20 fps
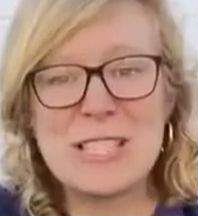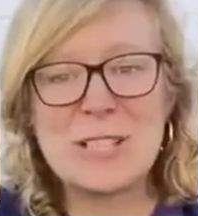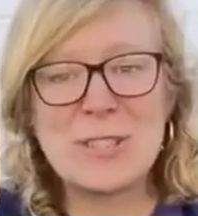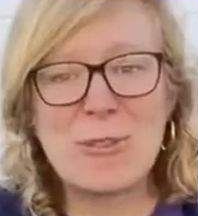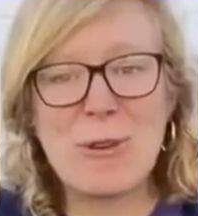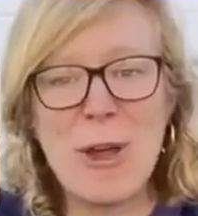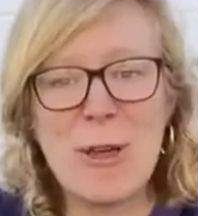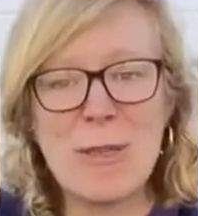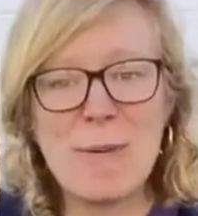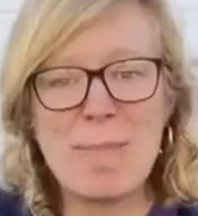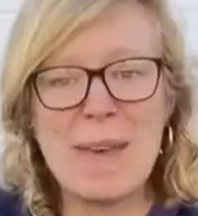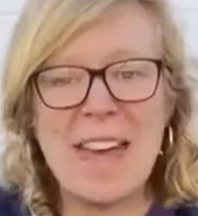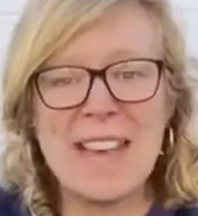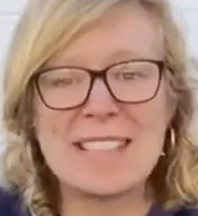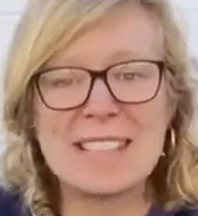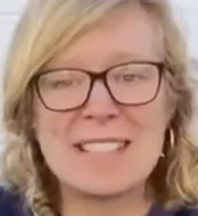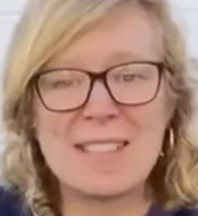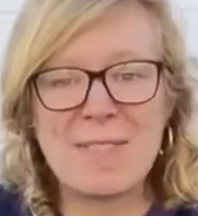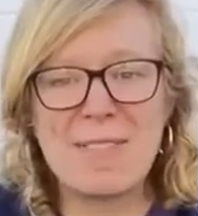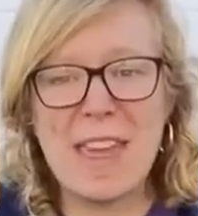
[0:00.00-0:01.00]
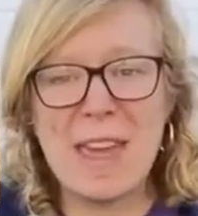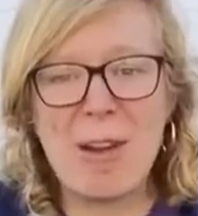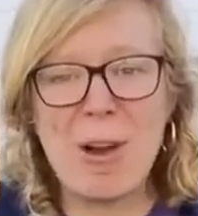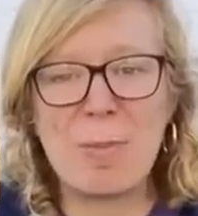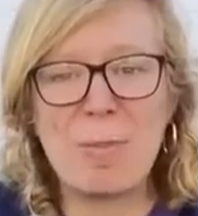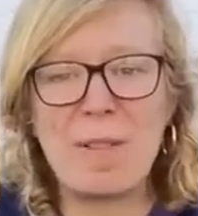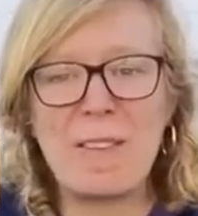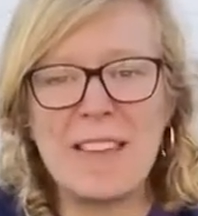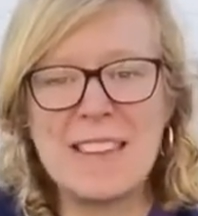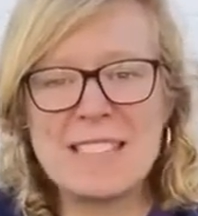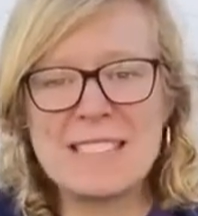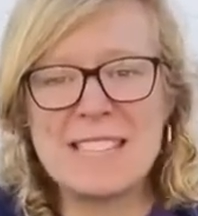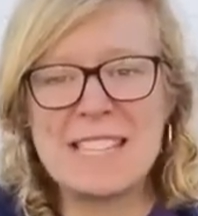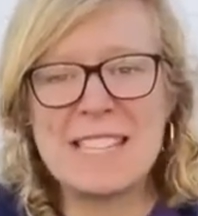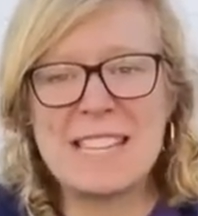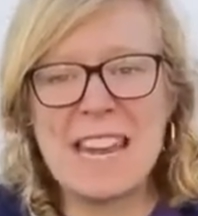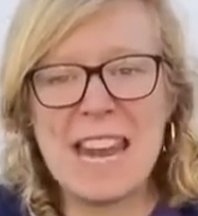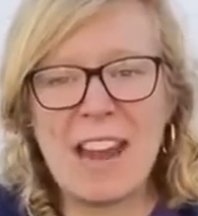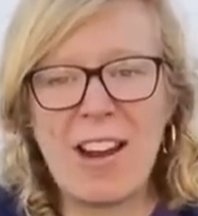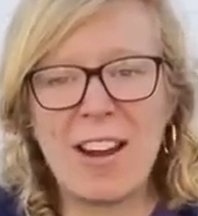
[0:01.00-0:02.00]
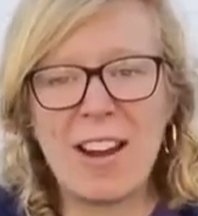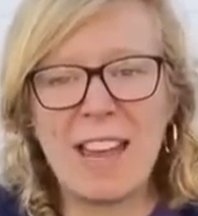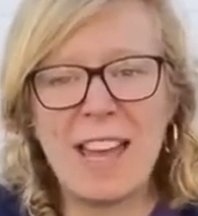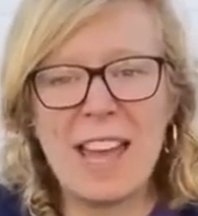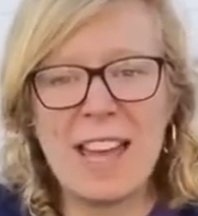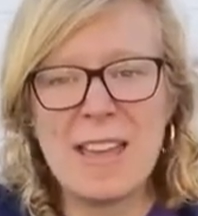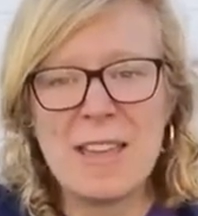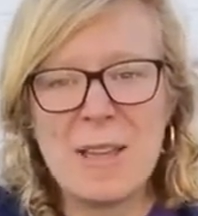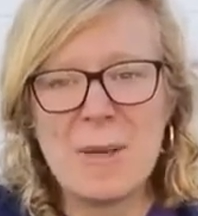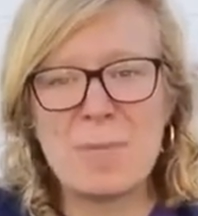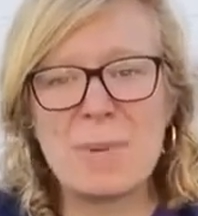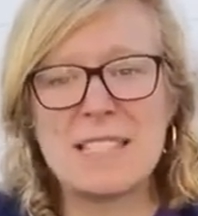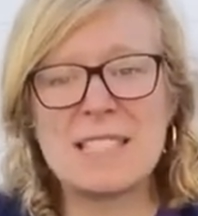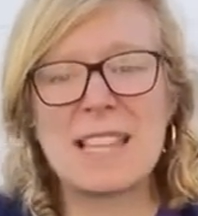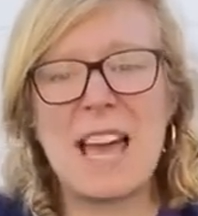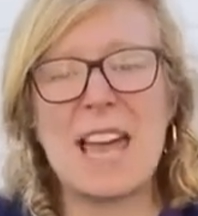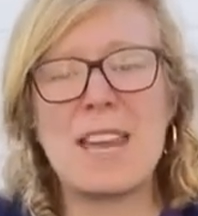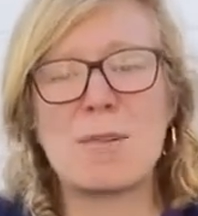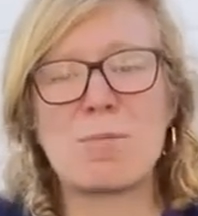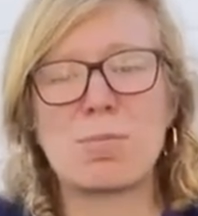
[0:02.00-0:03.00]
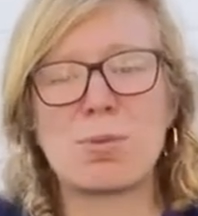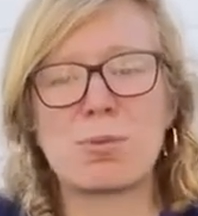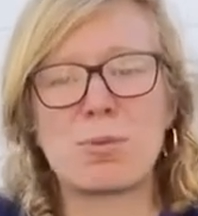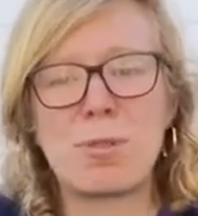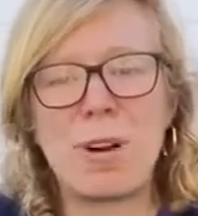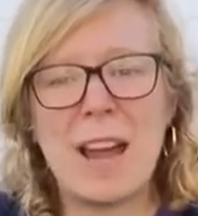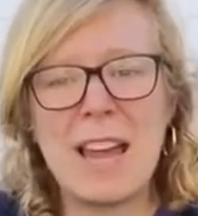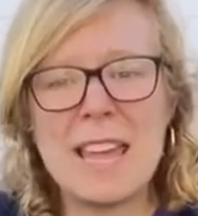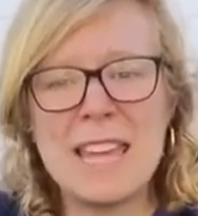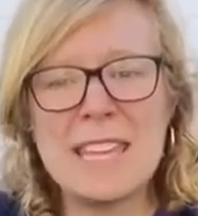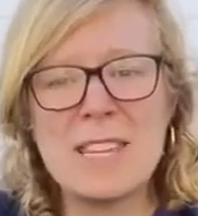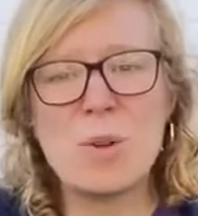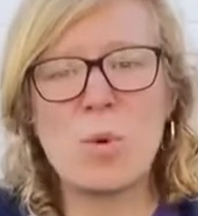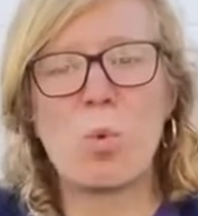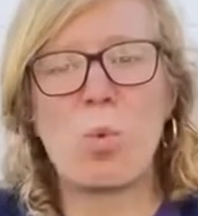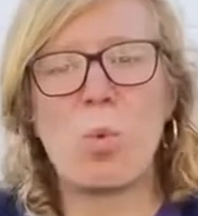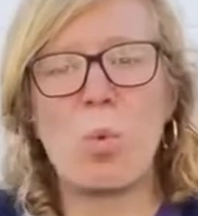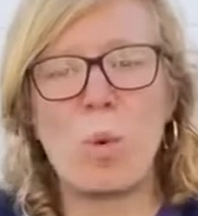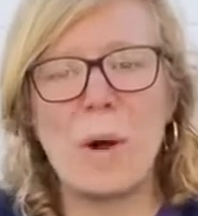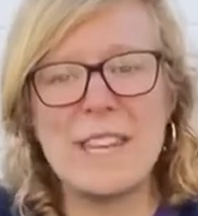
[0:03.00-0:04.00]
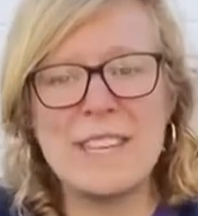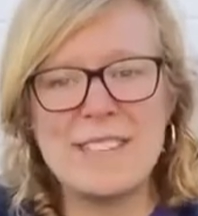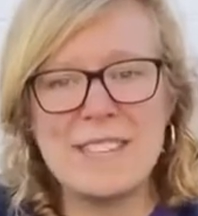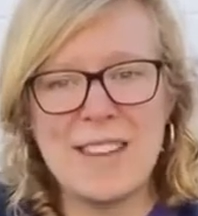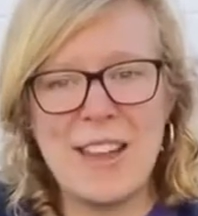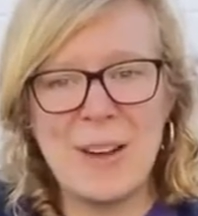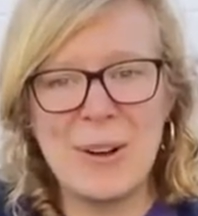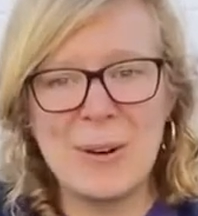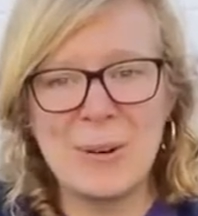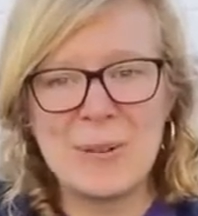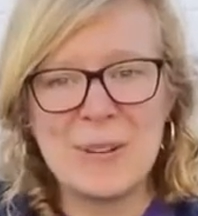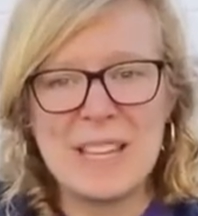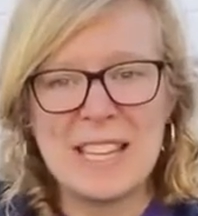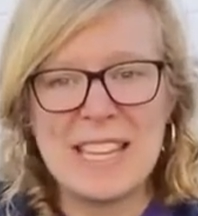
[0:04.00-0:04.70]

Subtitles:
grow the best if they are placed in an area beside a bright window,